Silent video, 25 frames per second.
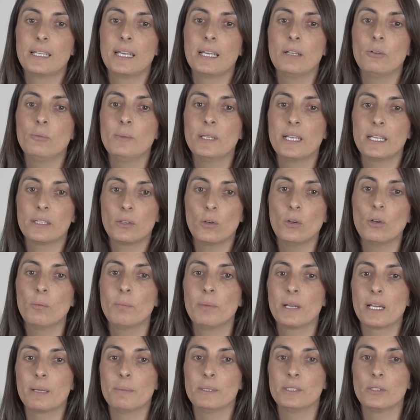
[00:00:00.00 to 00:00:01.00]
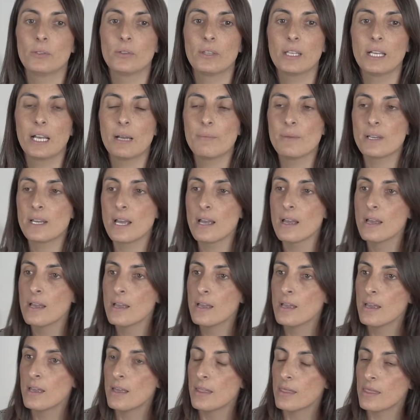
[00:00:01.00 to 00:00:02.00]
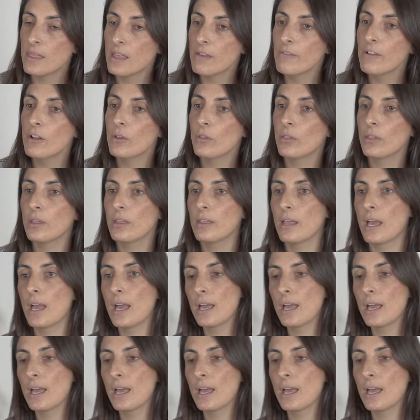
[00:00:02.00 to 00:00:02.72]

speed and ISO settings, okay?